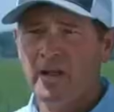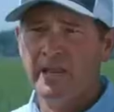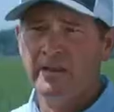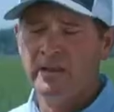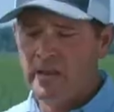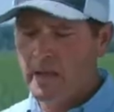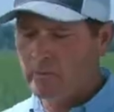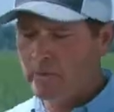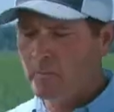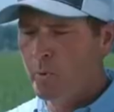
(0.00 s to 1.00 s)
and
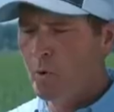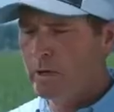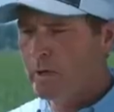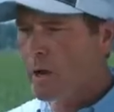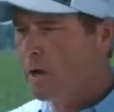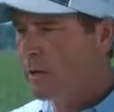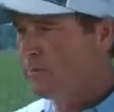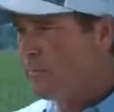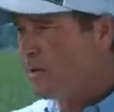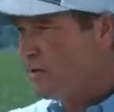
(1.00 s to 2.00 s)
that's important, uh,
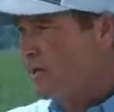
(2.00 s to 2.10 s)
especially